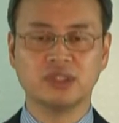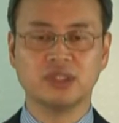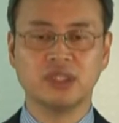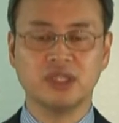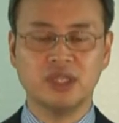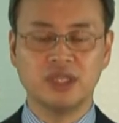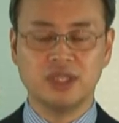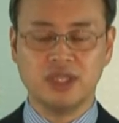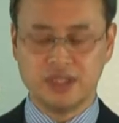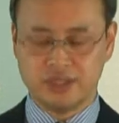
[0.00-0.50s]
the
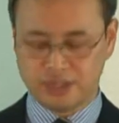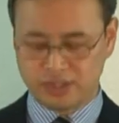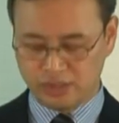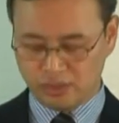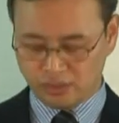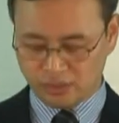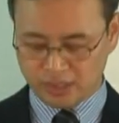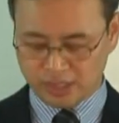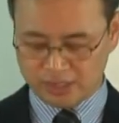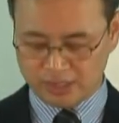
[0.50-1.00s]

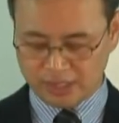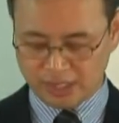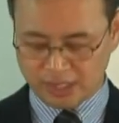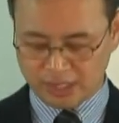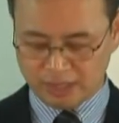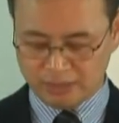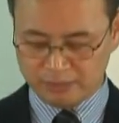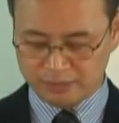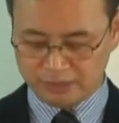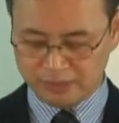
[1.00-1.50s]
need
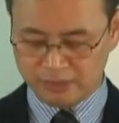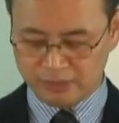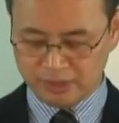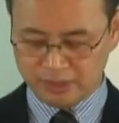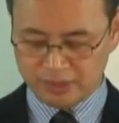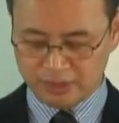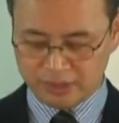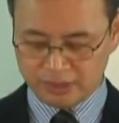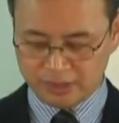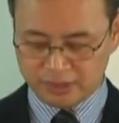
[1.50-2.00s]

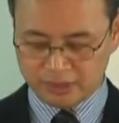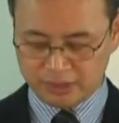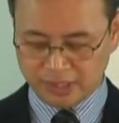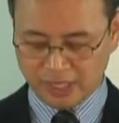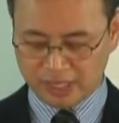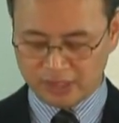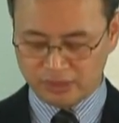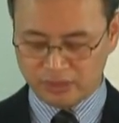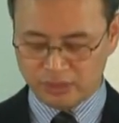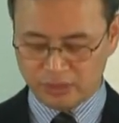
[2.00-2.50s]
to
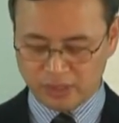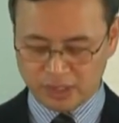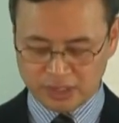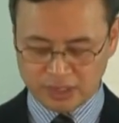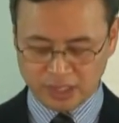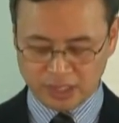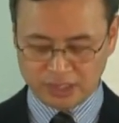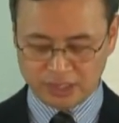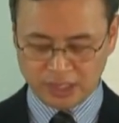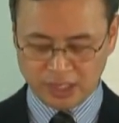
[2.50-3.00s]
reveal
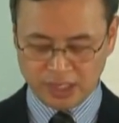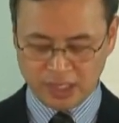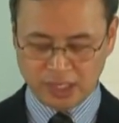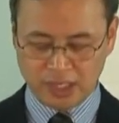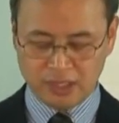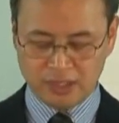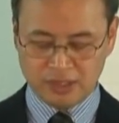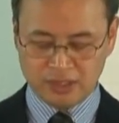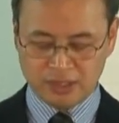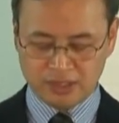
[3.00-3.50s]

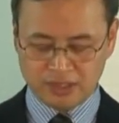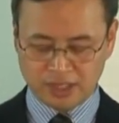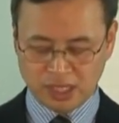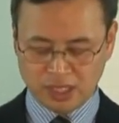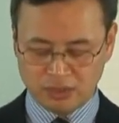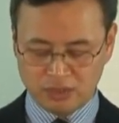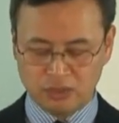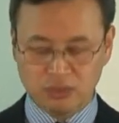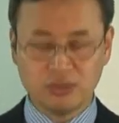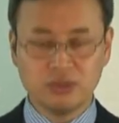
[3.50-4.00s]
his
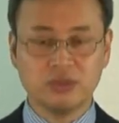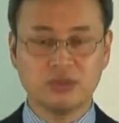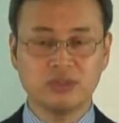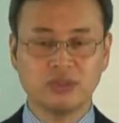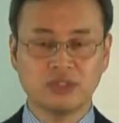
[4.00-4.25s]
name.